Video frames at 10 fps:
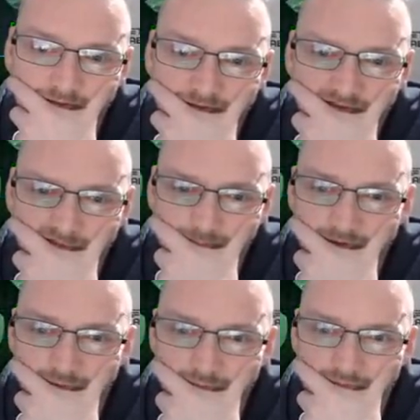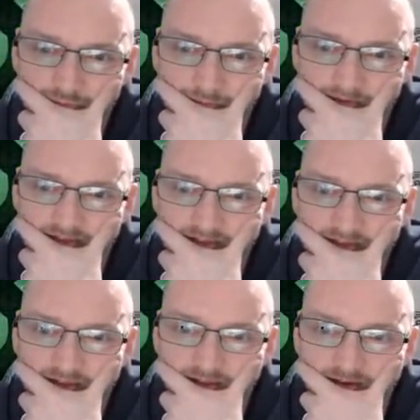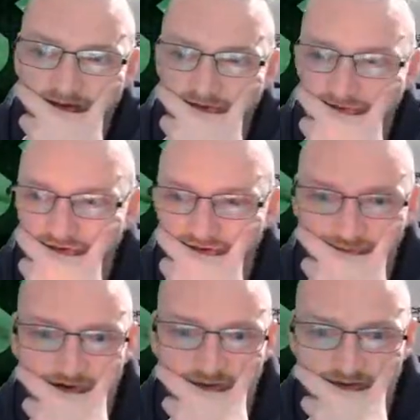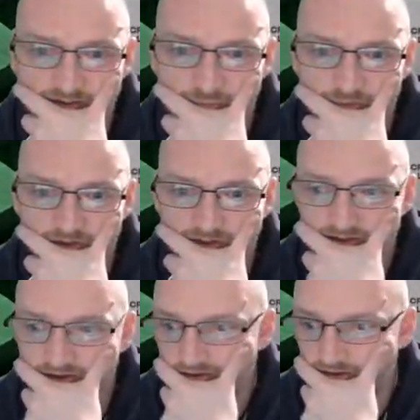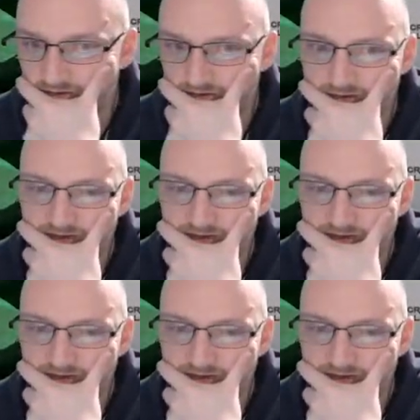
I suppose we probably hit here just so we don't get the weak hit. It's